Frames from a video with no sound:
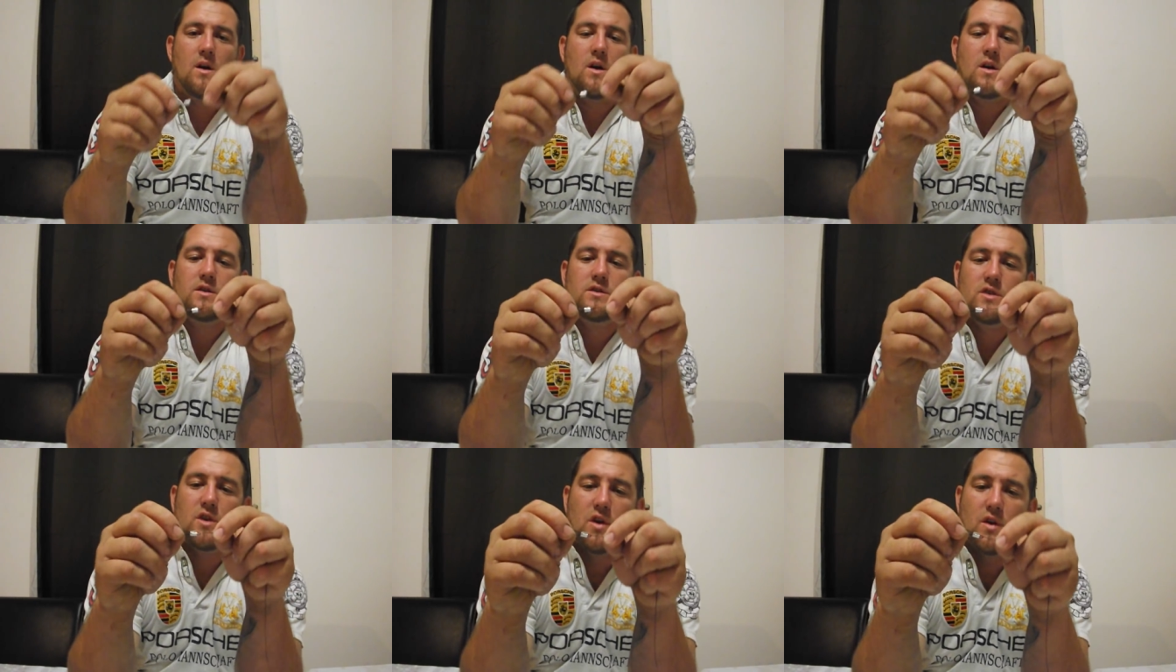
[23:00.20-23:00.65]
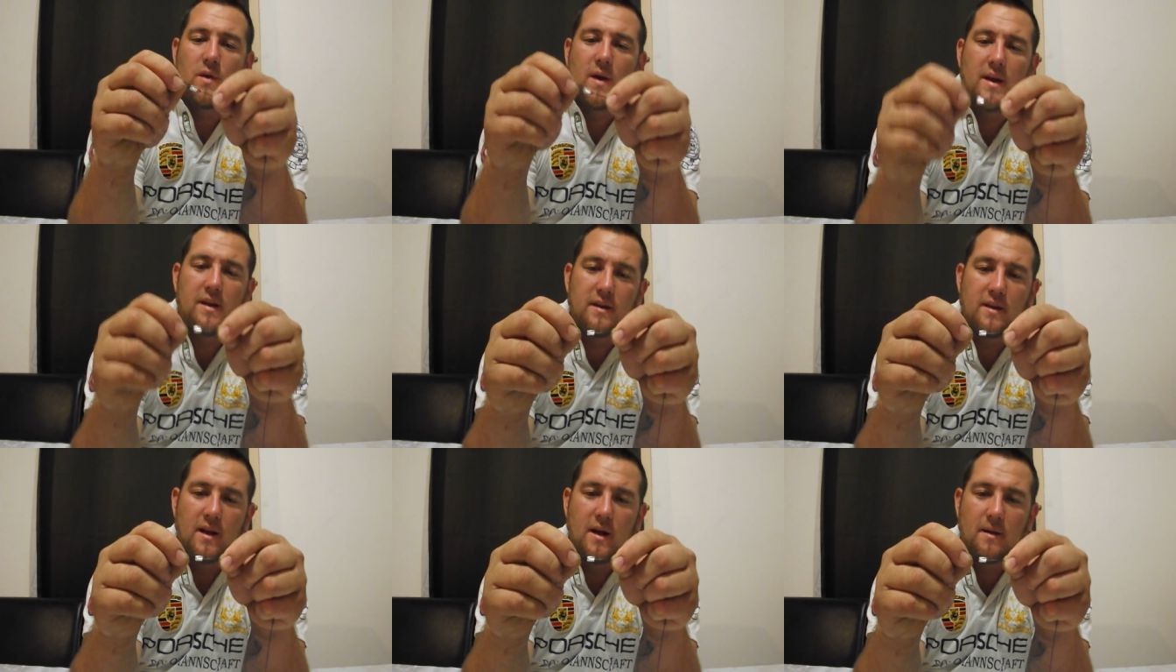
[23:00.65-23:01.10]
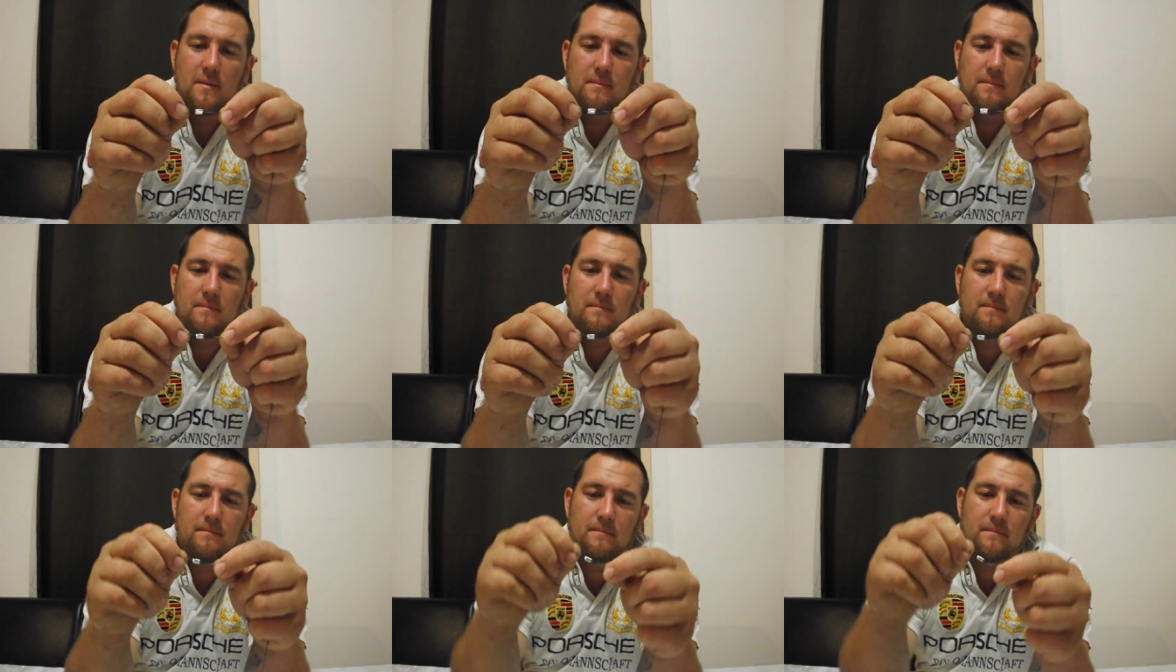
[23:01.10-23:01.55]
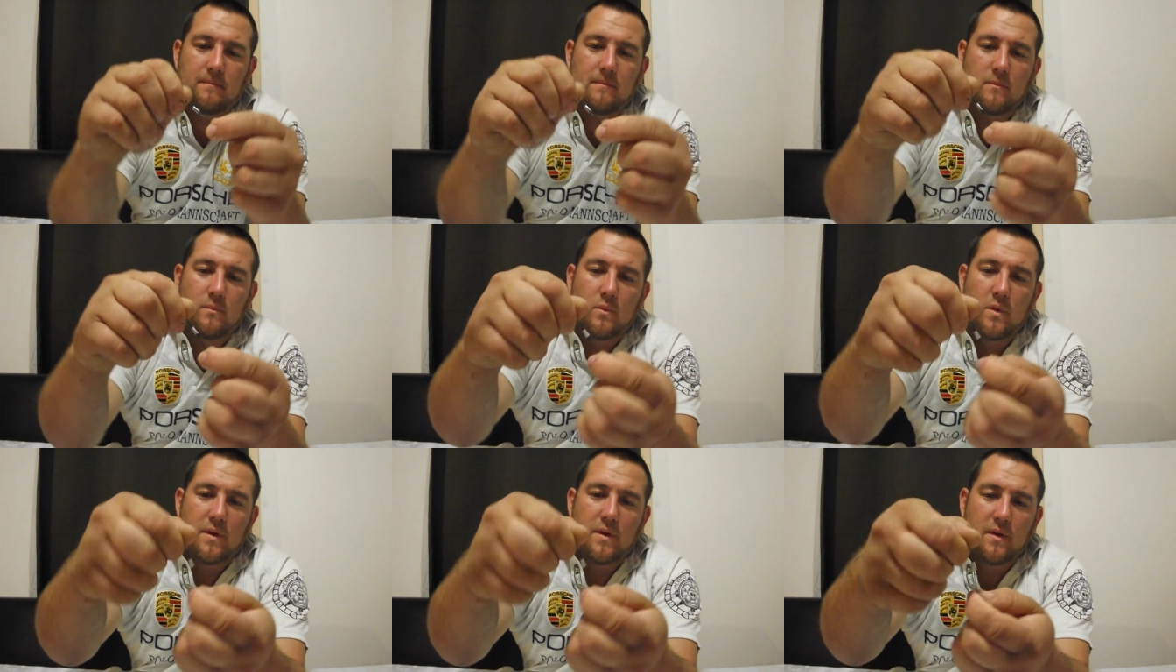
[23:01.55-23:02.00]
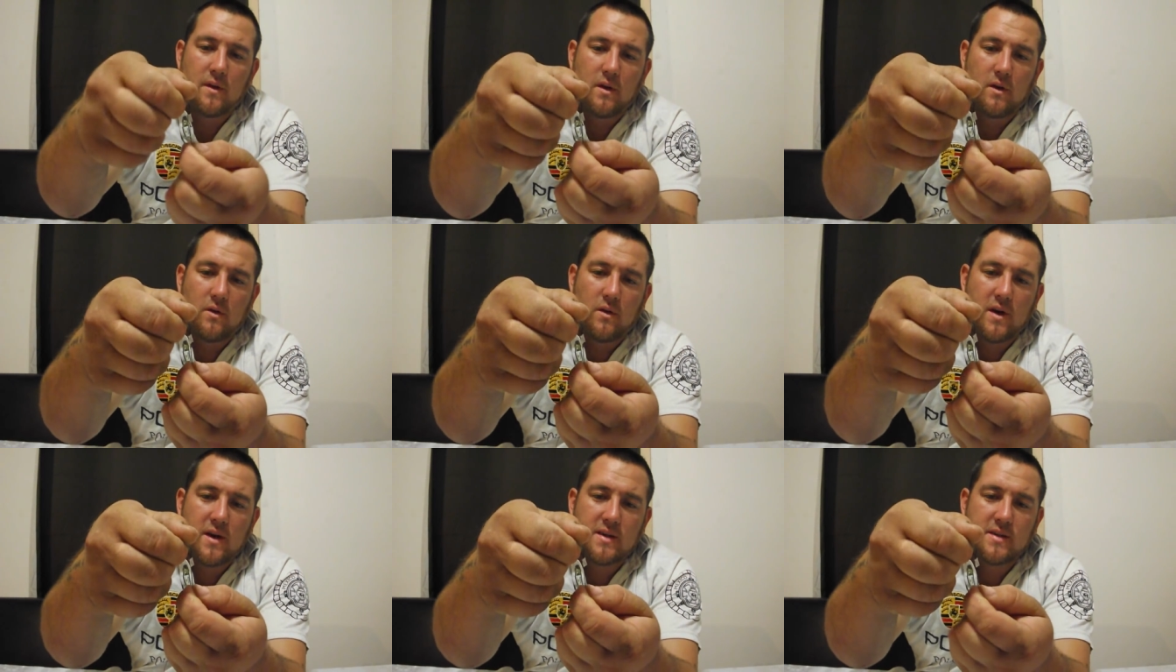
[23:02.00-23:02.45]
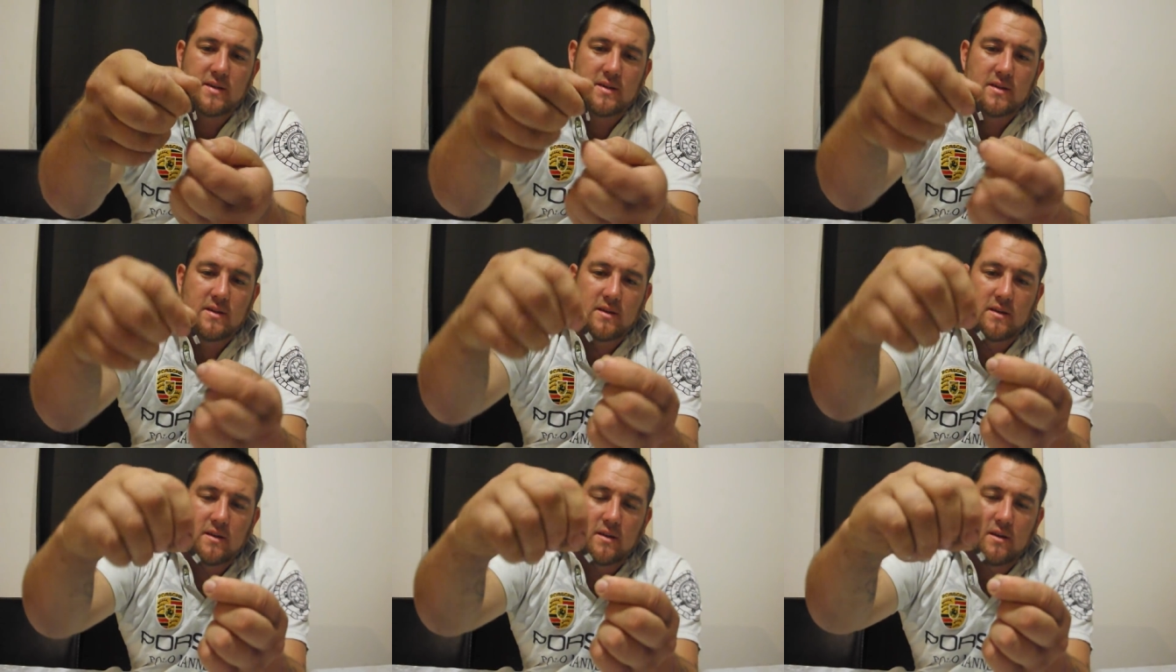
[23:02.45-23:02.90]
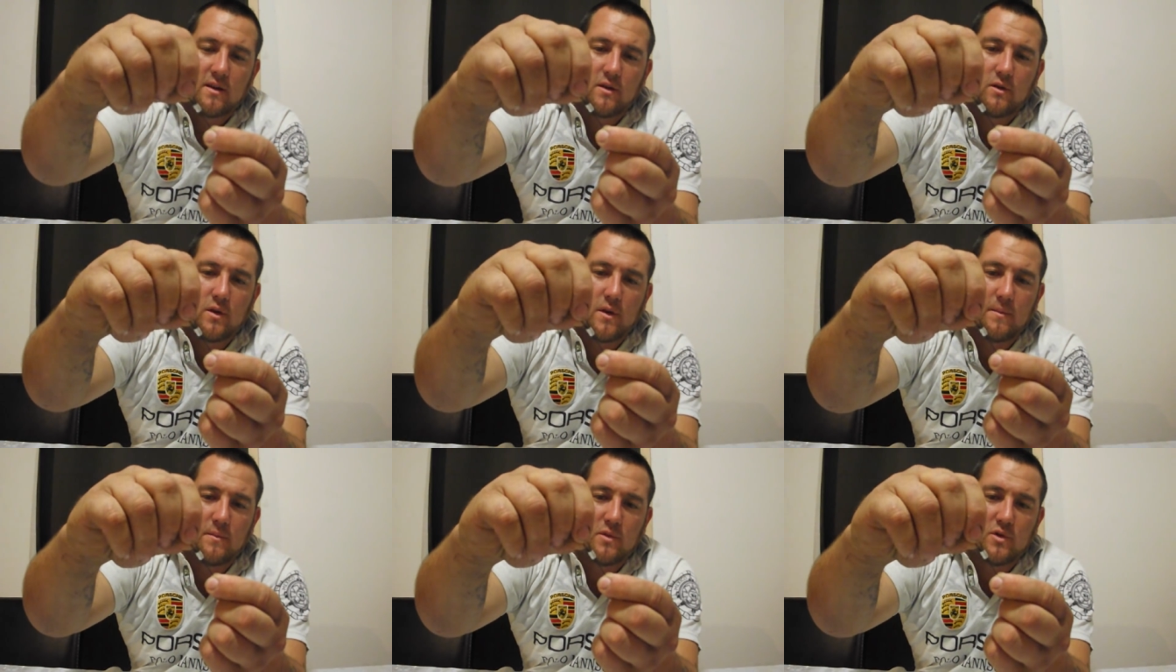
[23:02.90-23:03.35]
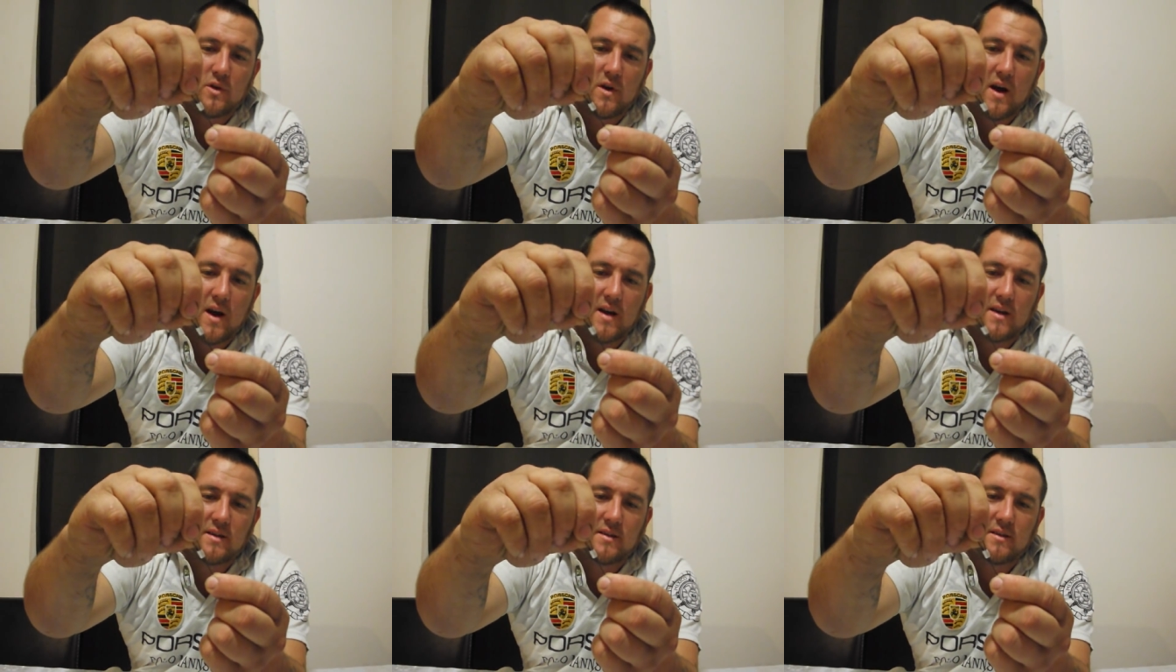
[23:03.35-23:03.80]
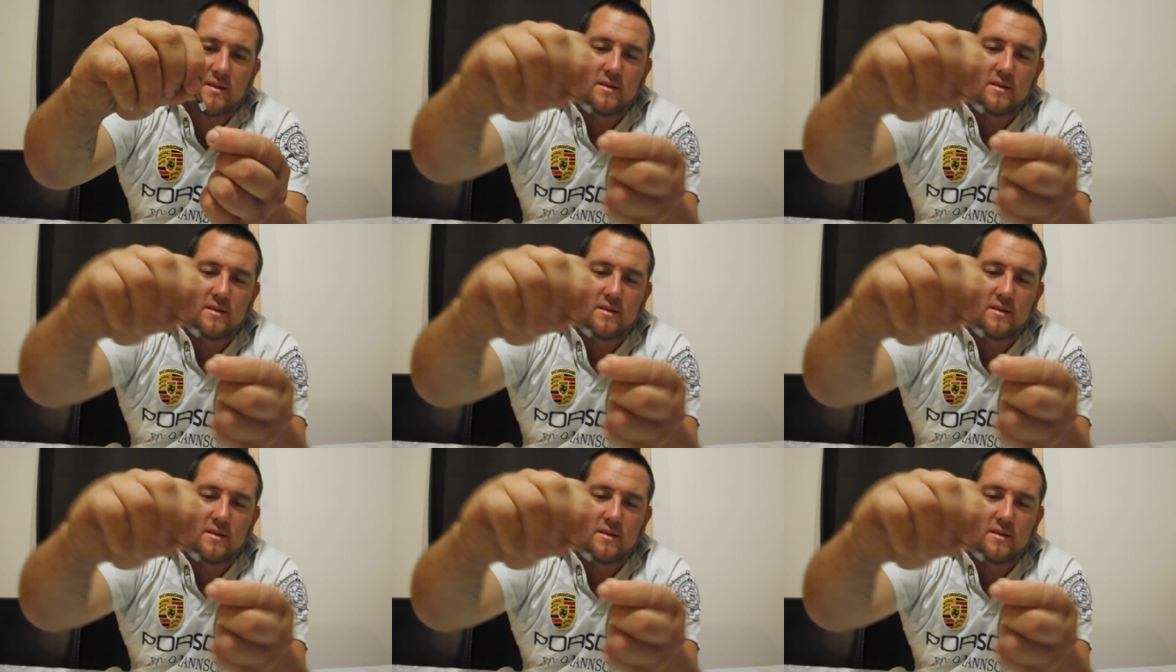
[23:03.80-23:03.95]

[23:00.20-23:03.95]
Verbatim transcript: So you ended up with a nice crimp trace.